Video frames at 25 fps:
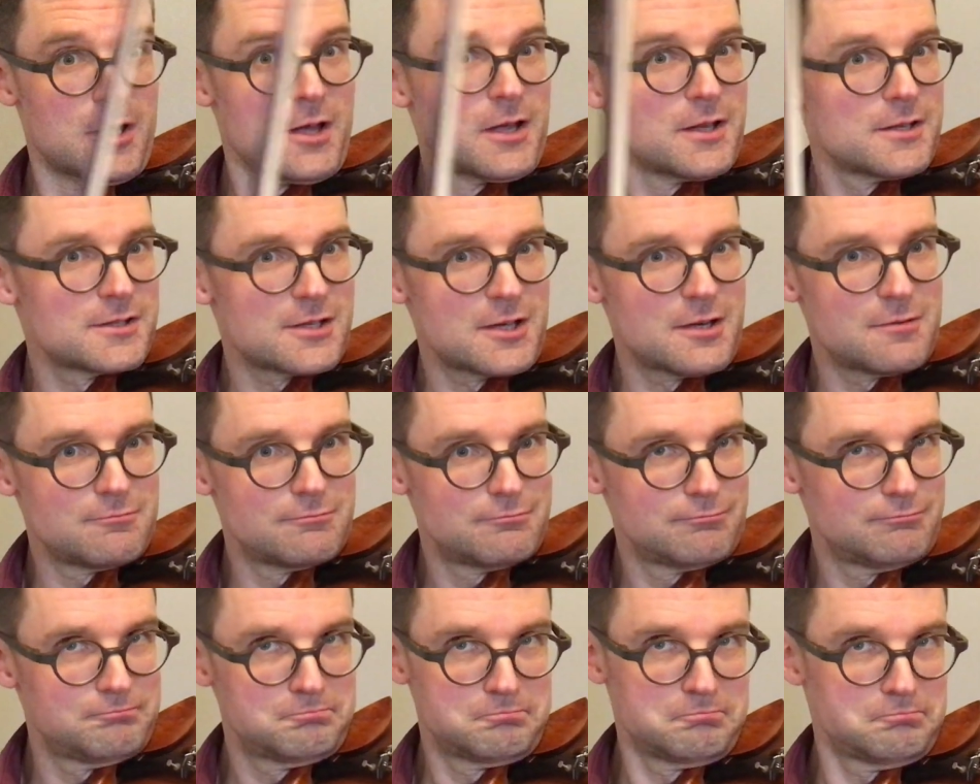
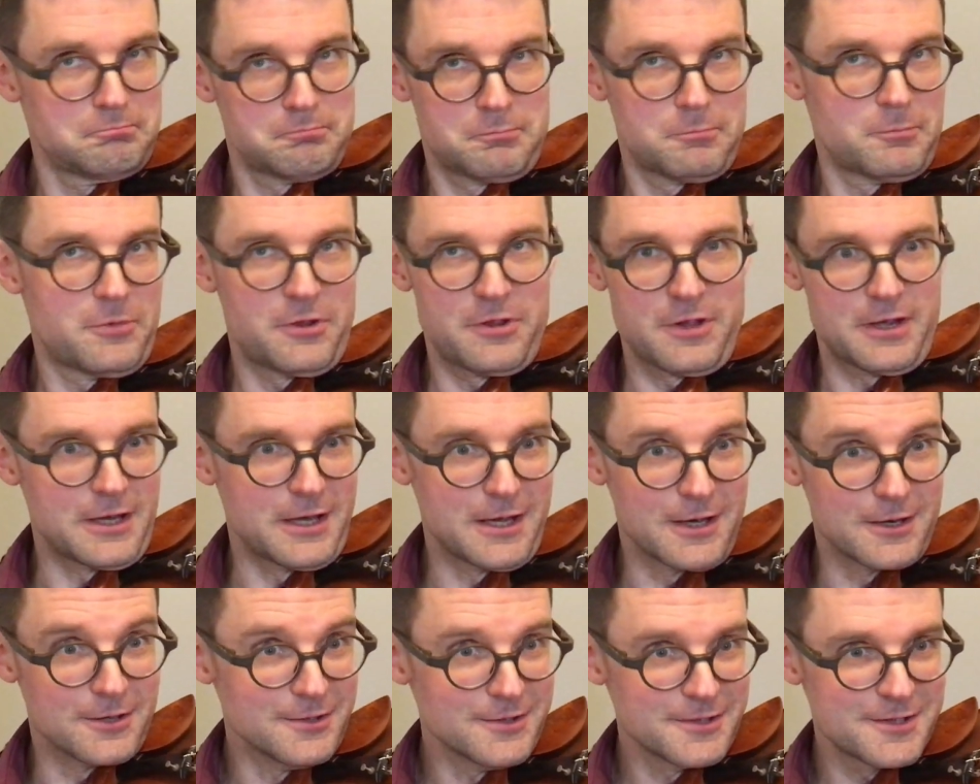something
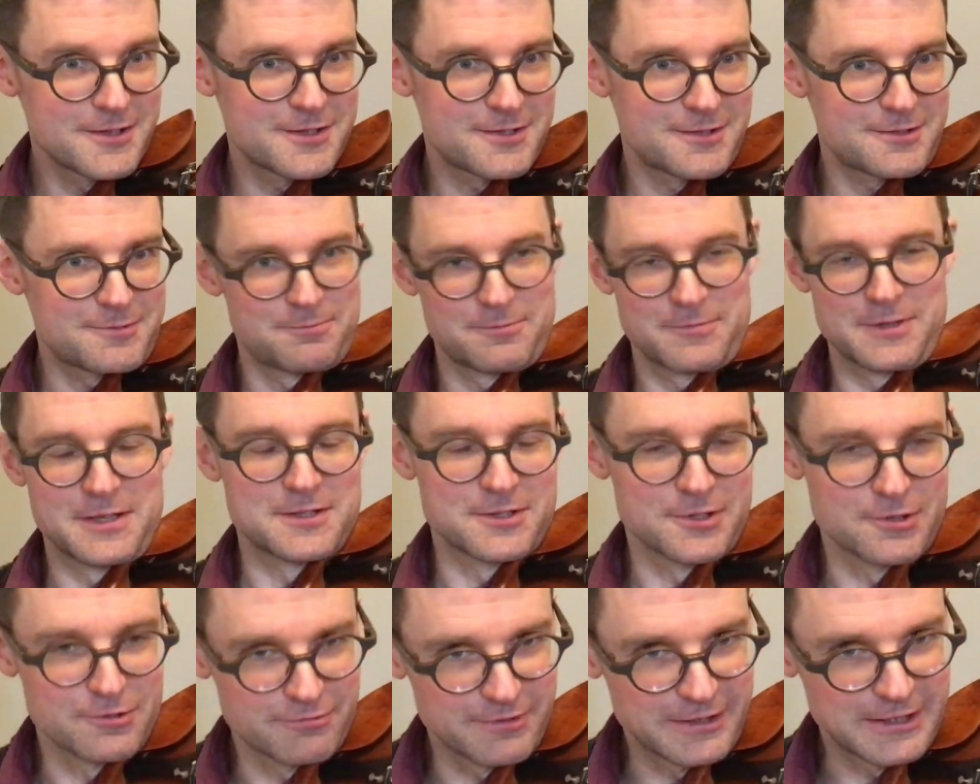else, there's
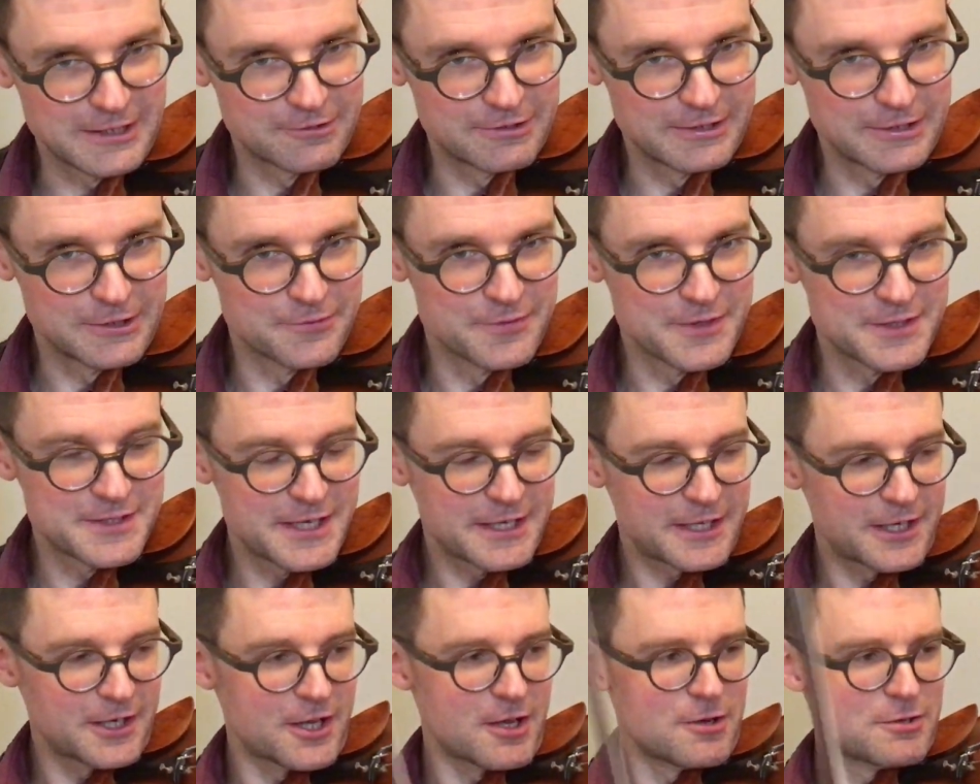no fingering on the
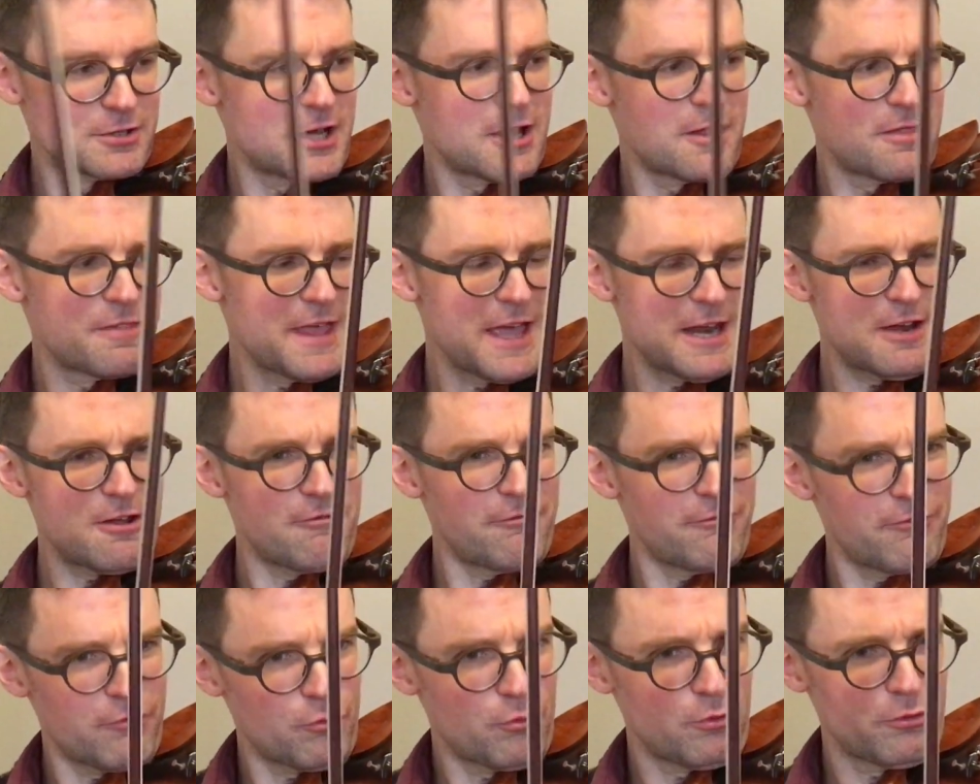second note, and then a
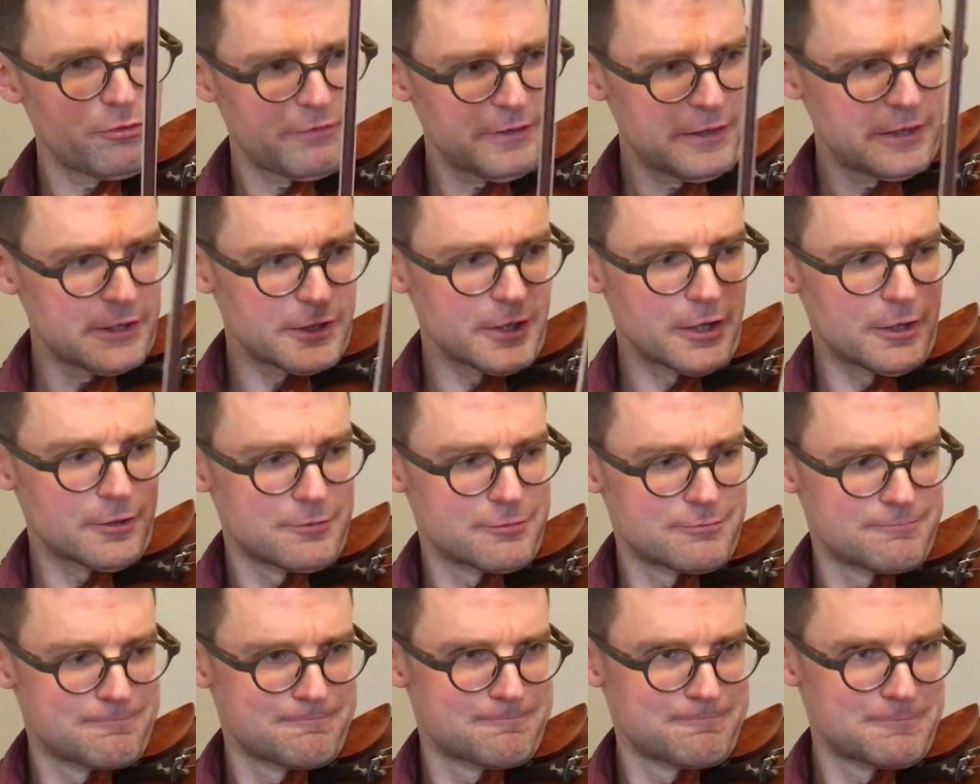fourth finger.
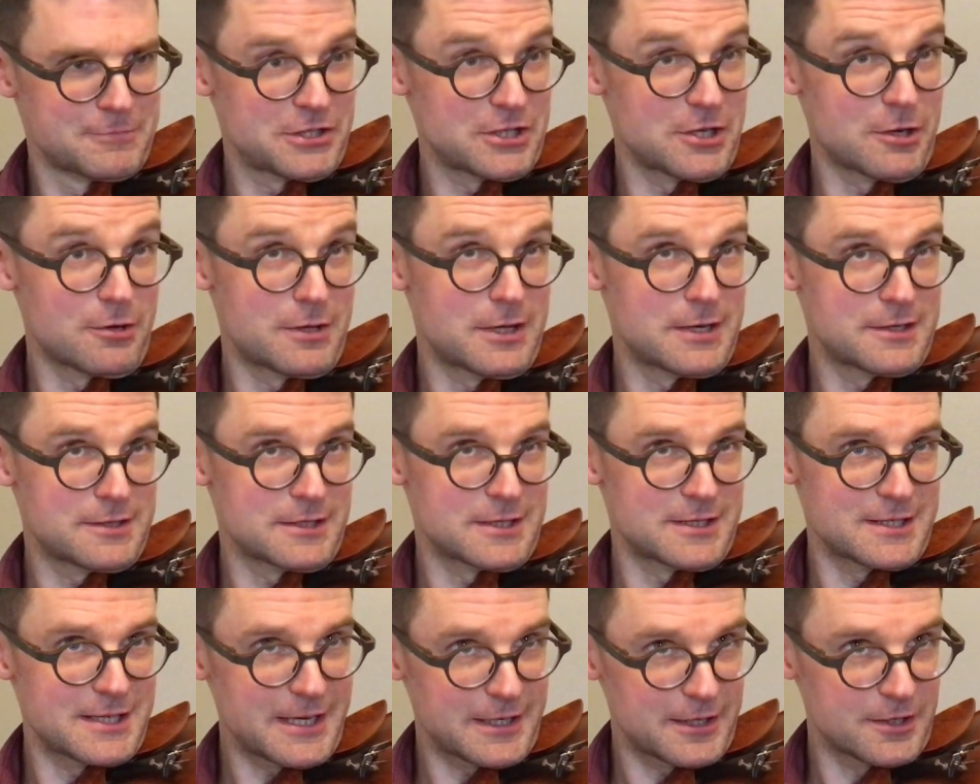So there's the
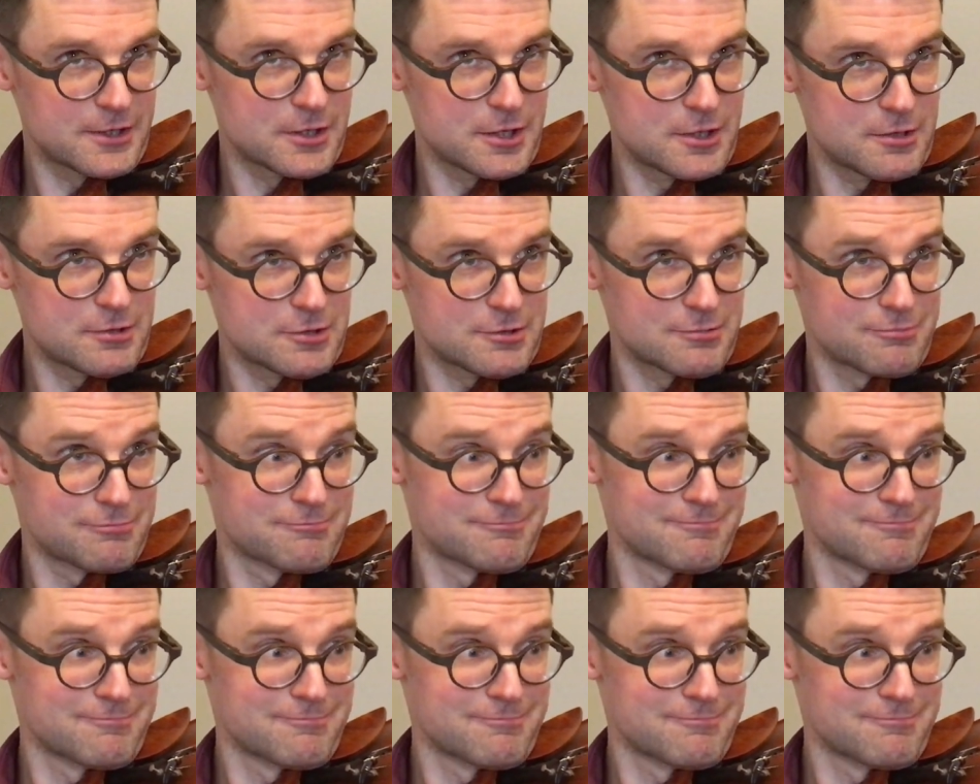second note.